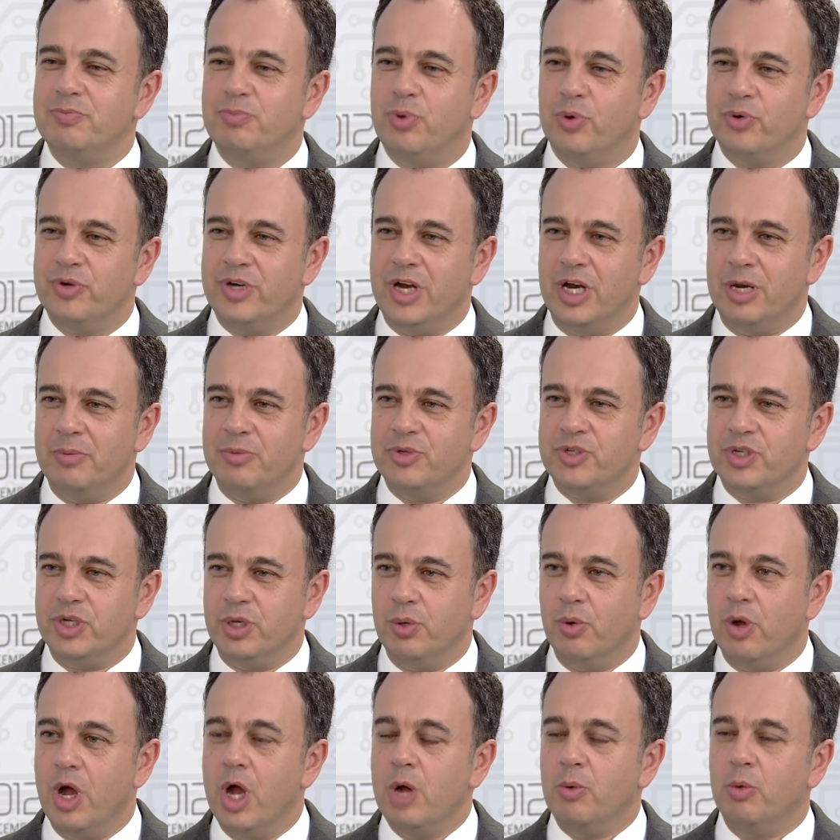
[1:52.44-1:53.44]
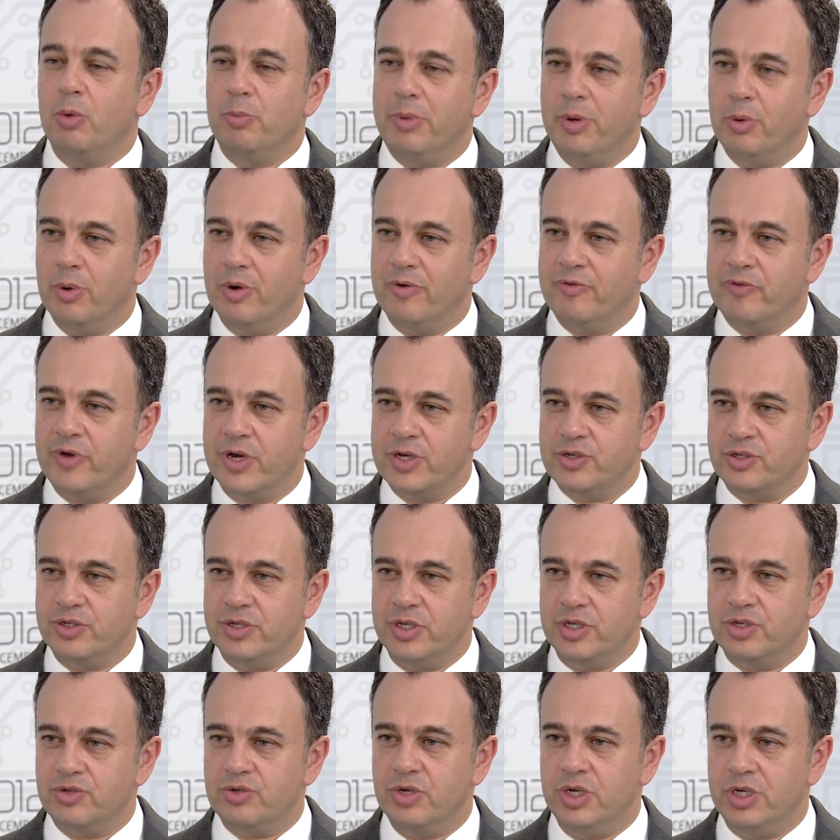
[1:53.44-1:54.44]
important elements that you hope will be refreshed
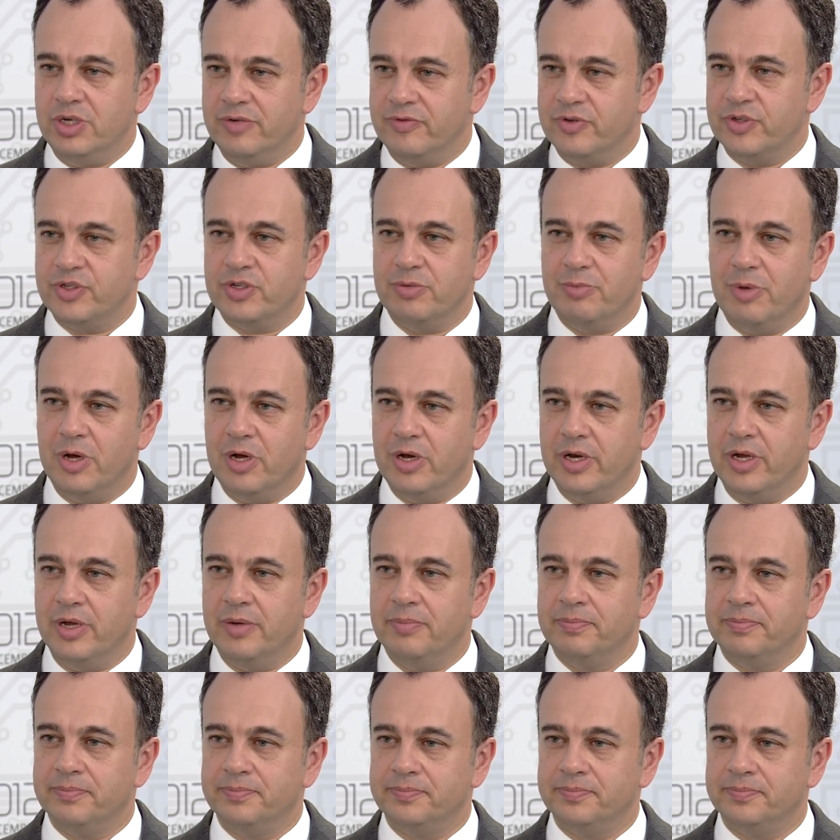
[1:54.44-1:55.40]
in this treaty for Somalia?